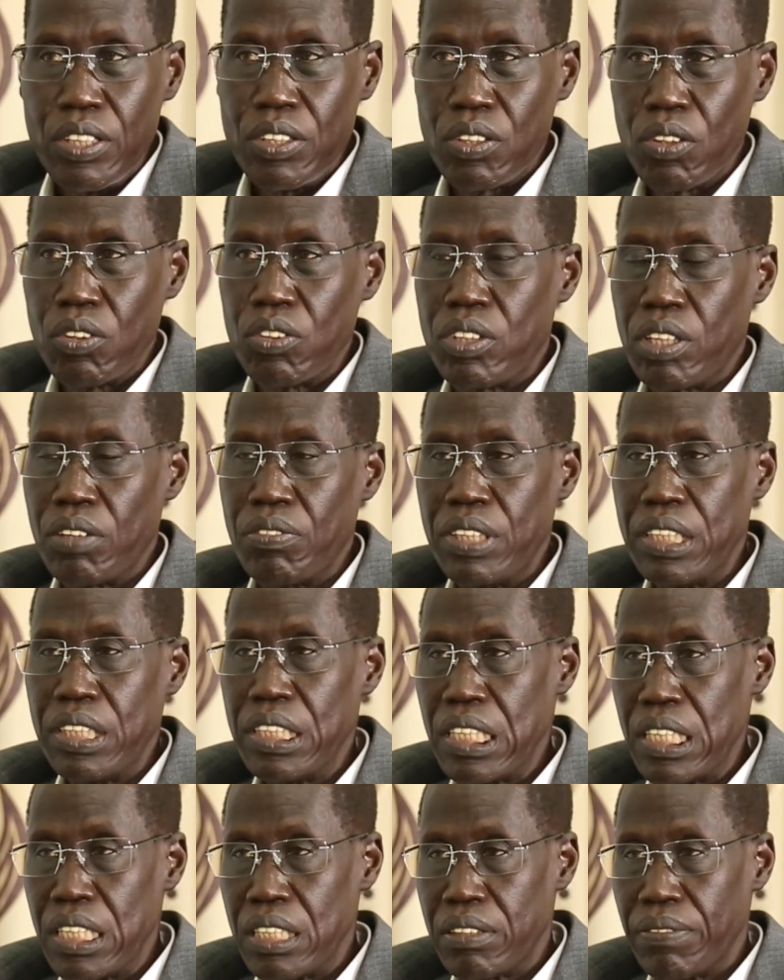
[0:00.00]
So 7
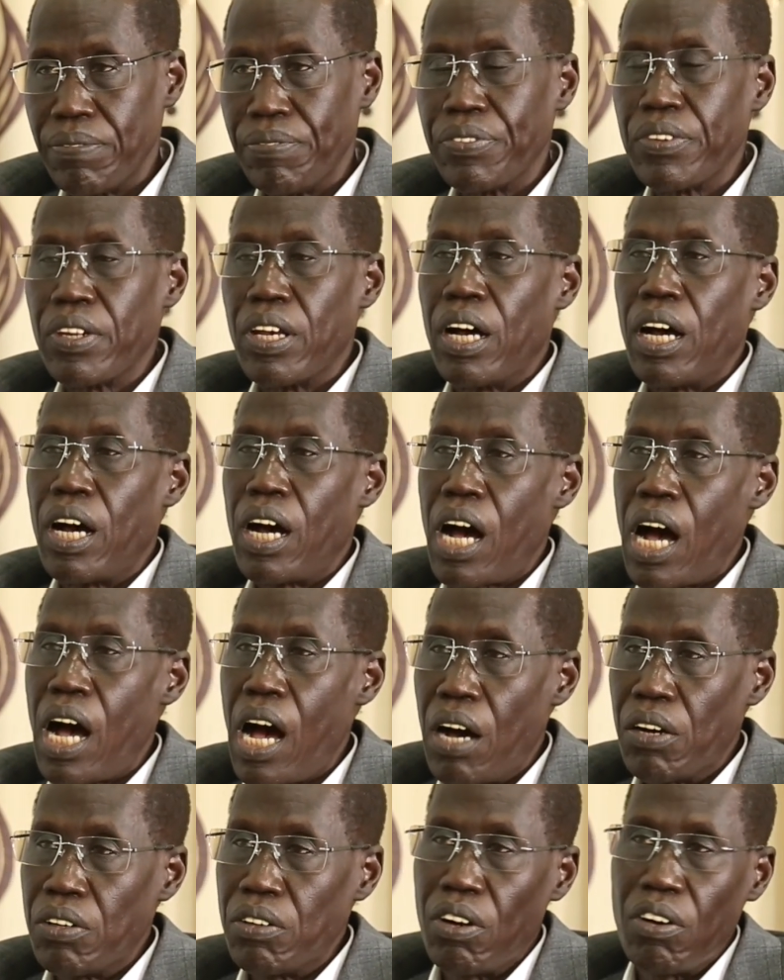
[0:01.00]
years
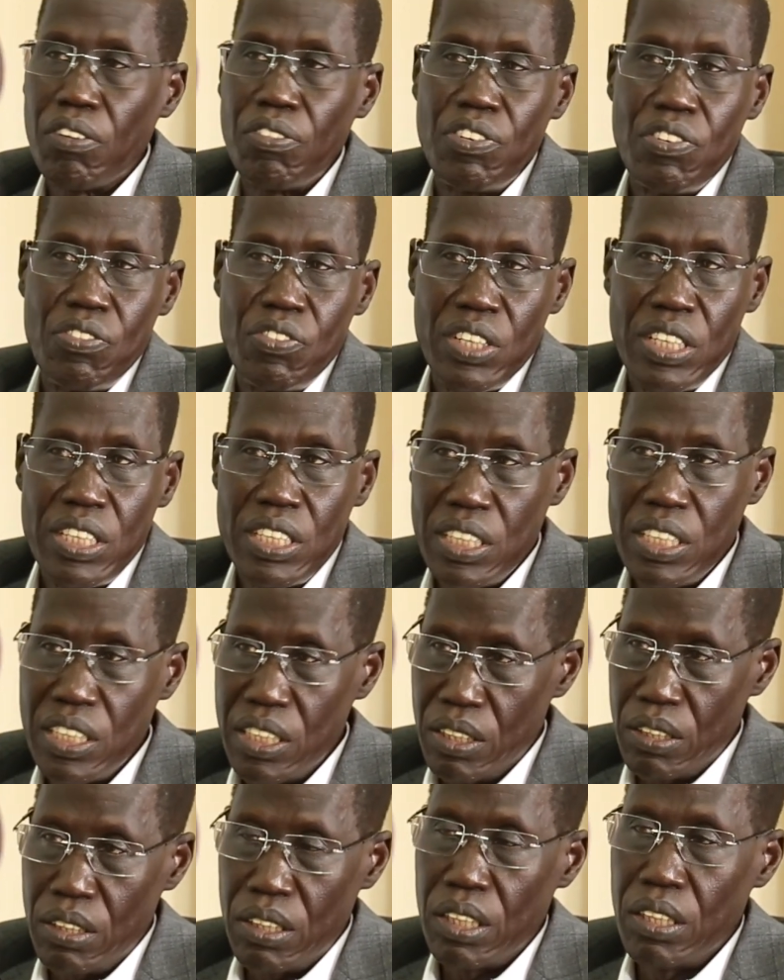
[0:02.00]
out of 15
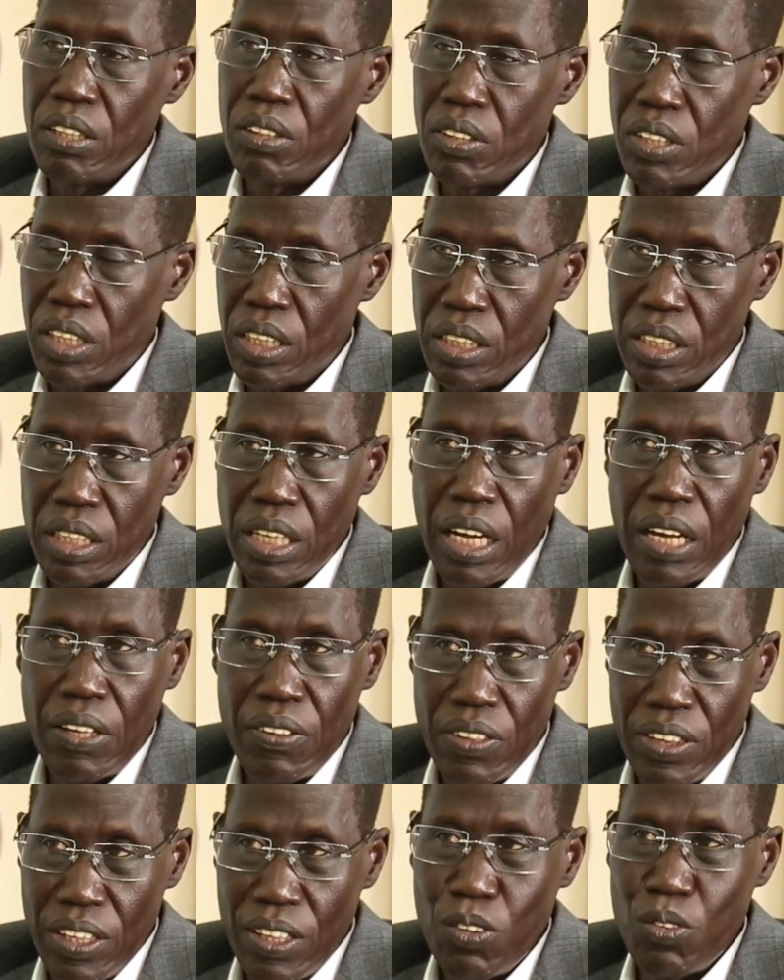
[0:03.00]
years strategy, I
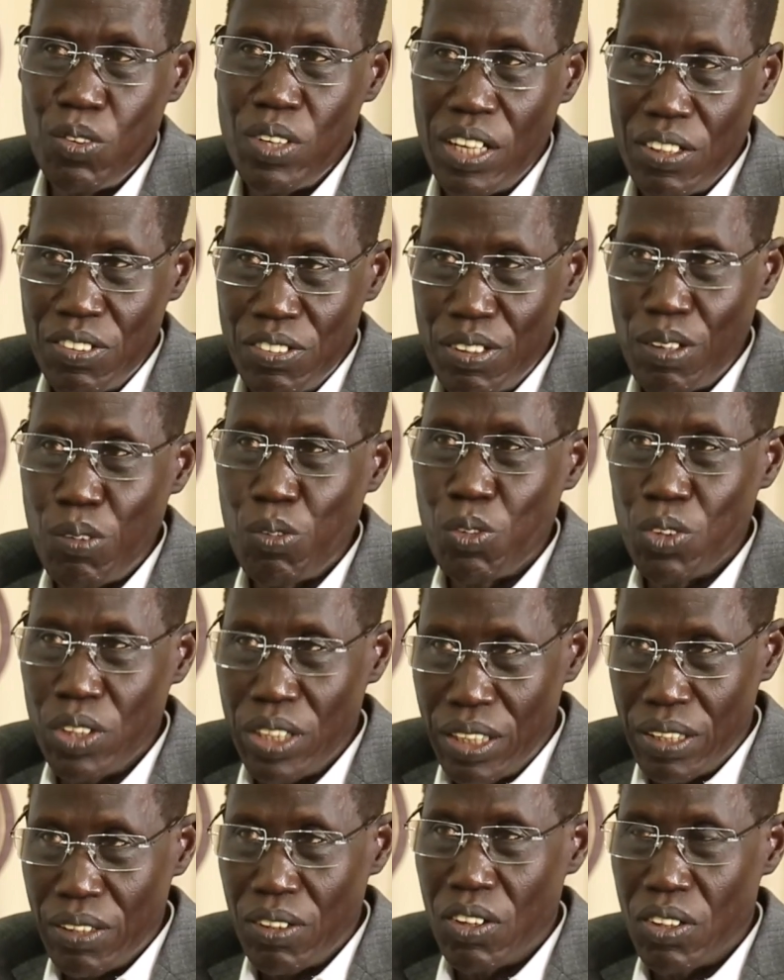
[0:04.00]
think we are
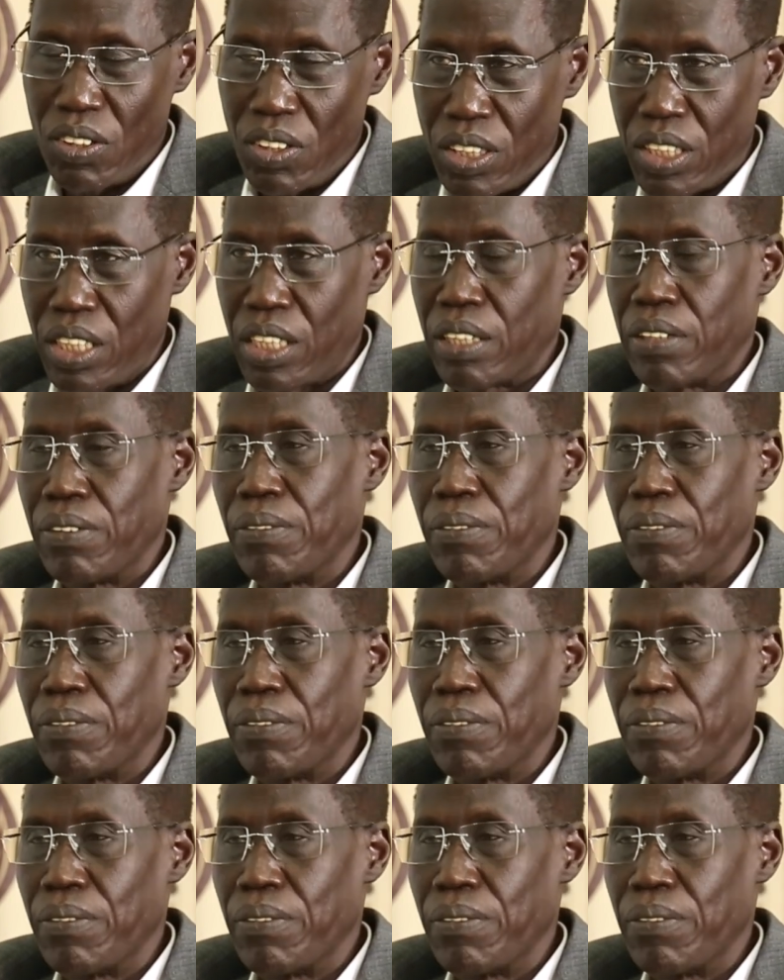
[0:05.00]
somewhere on track.